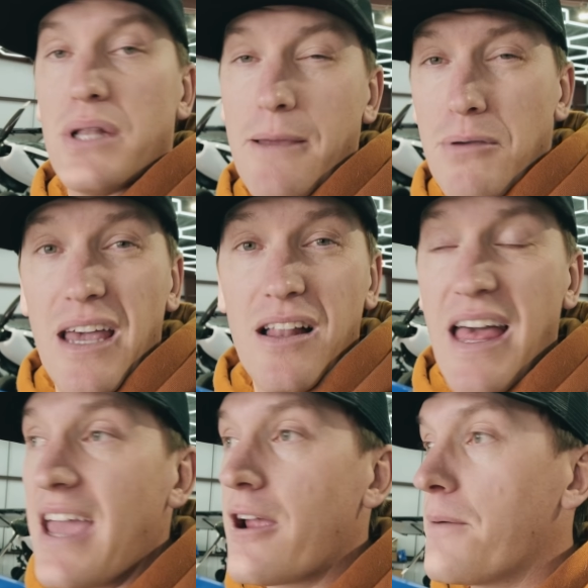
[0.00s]
like
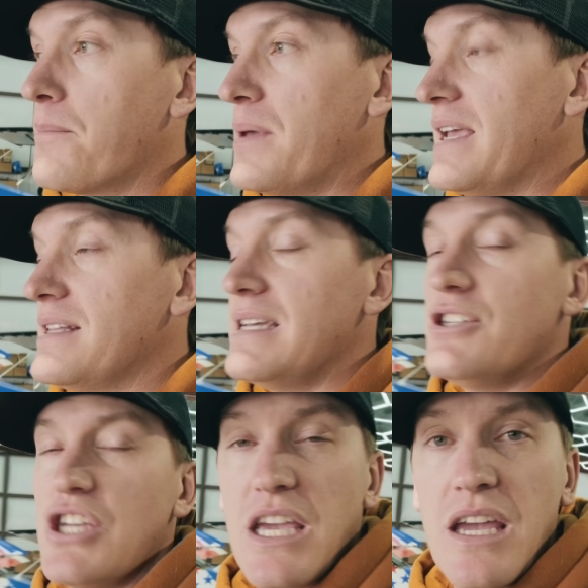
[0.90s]
PLA or
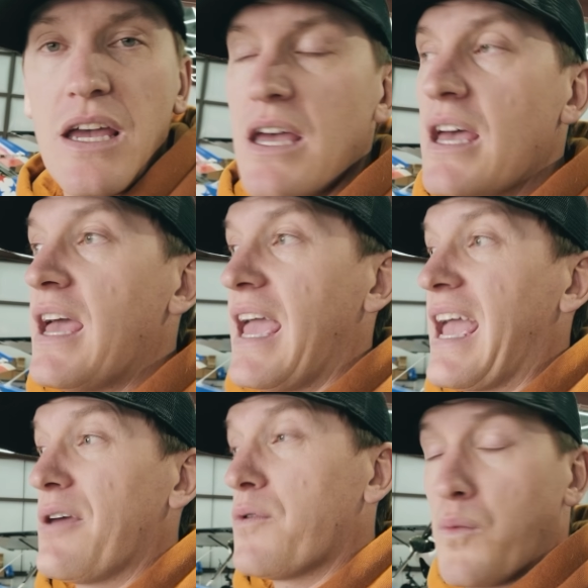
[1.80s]
PETG,
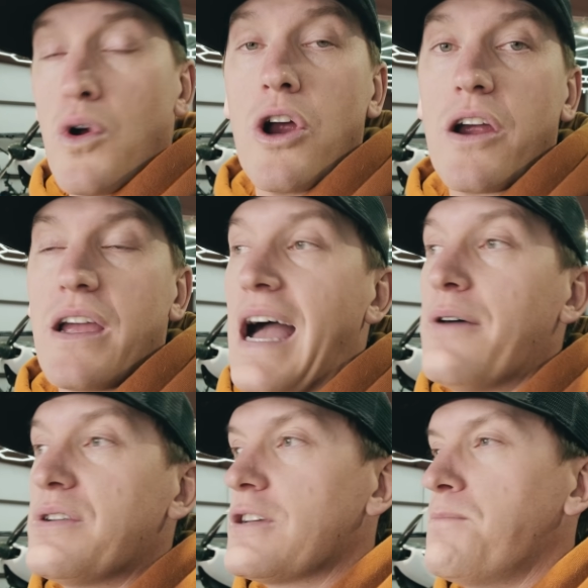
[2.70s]
and it would work. I
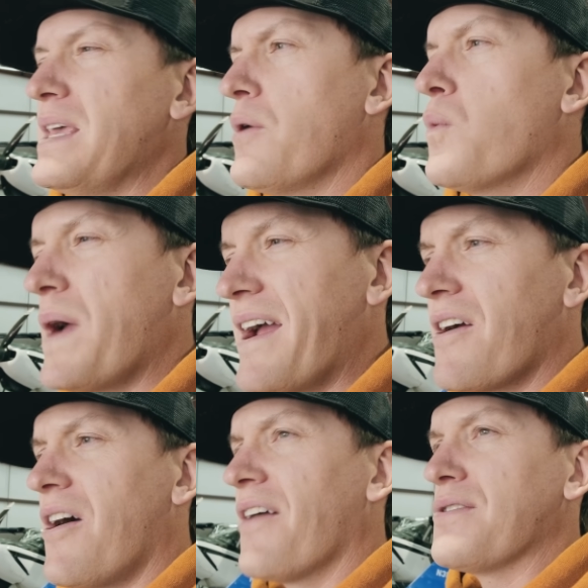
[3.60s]
would just be
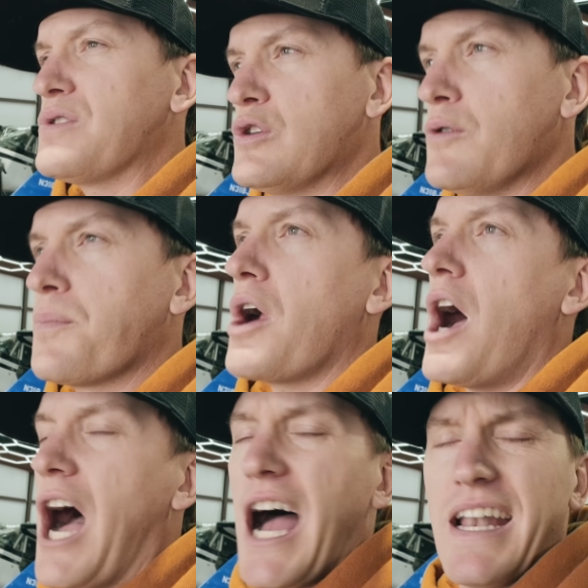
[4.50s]
aware on those super
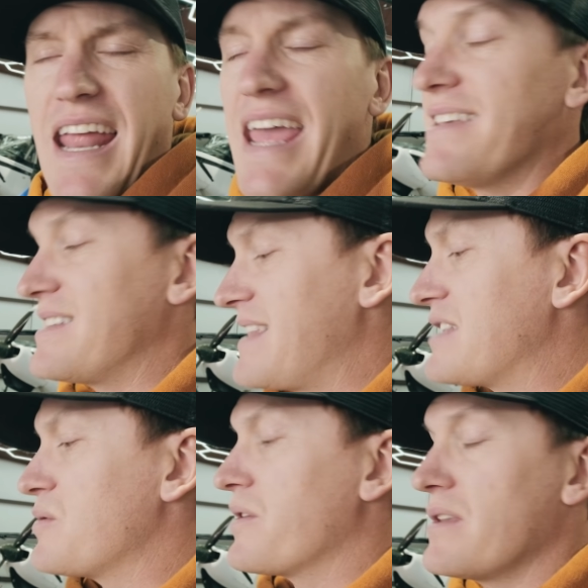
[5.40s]
hot days, and
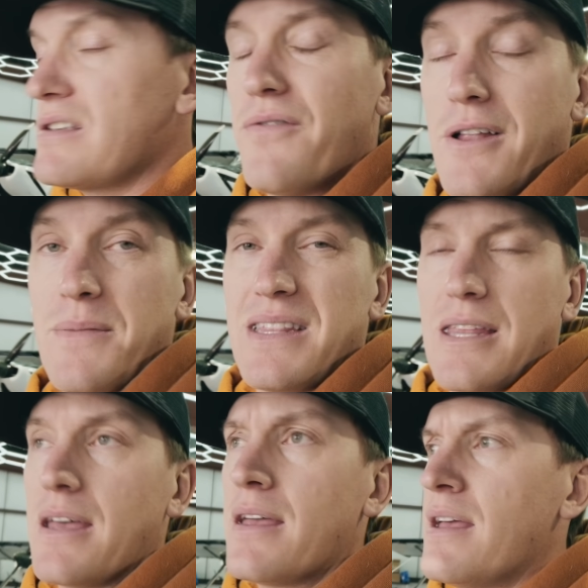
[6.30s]
that's where this filament,
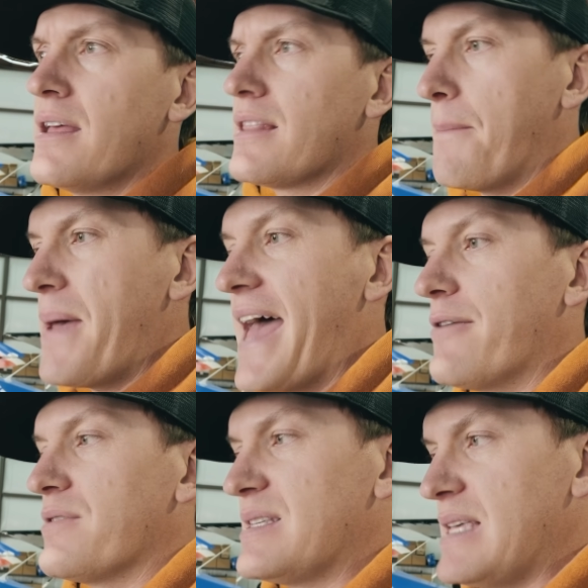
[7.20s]
the
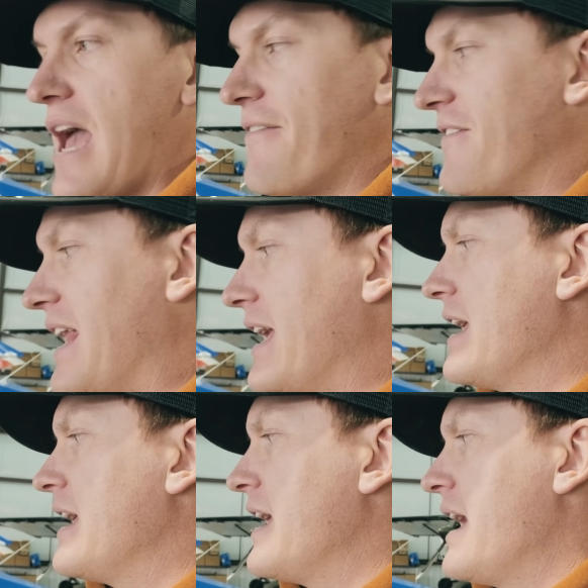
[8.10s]
PET with CF in it,
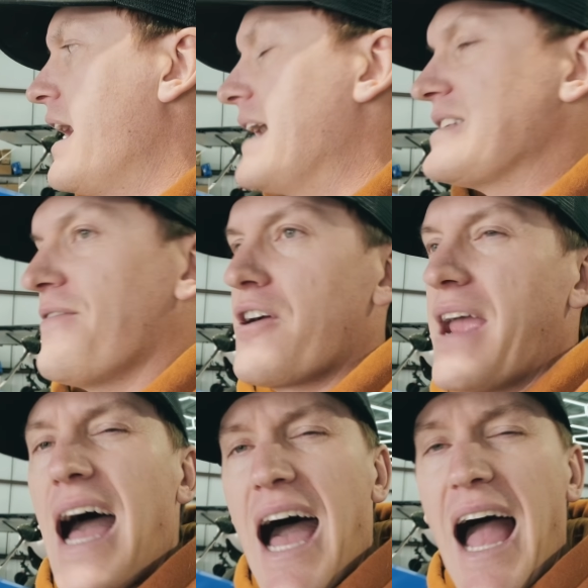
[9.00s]
has a very
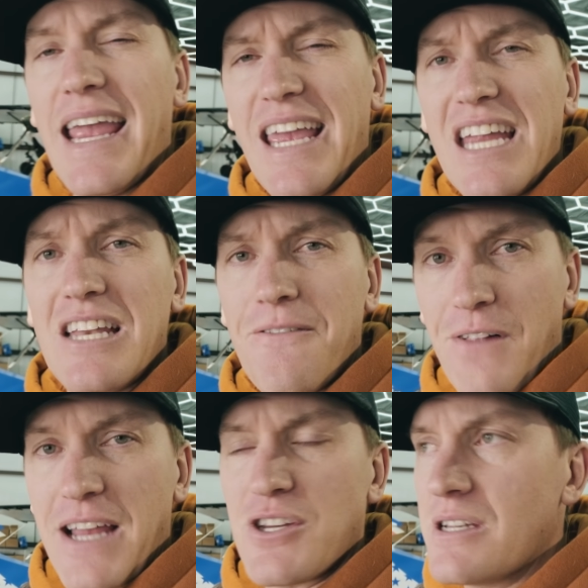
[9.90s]
high heat
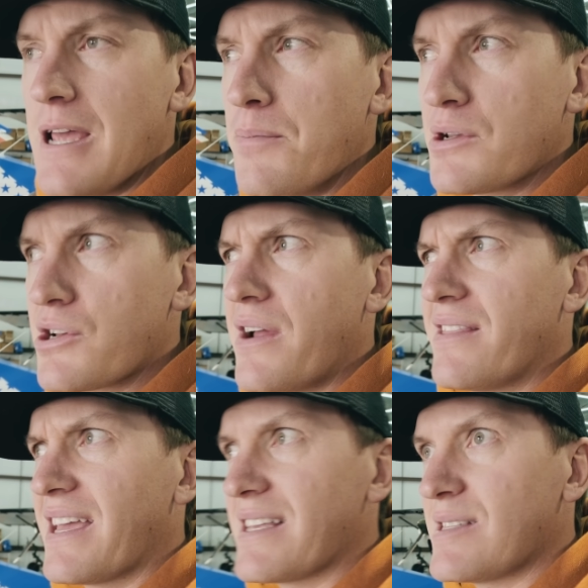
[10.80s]
deflection temperature. I
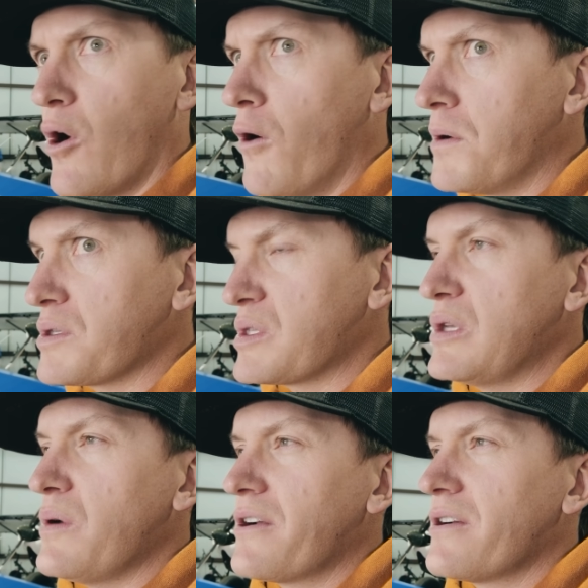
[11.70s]
think it's almost
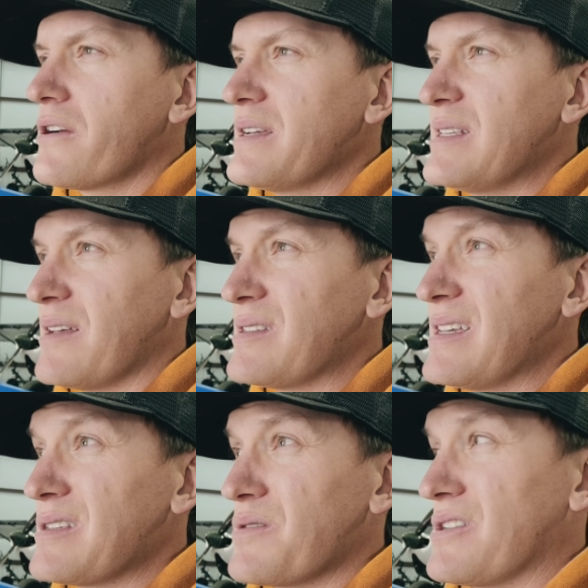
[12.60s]
200 degrees
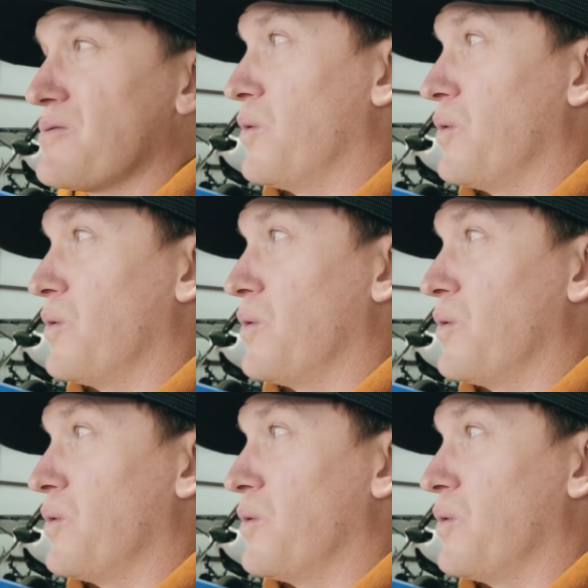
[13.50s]
Celsius, which is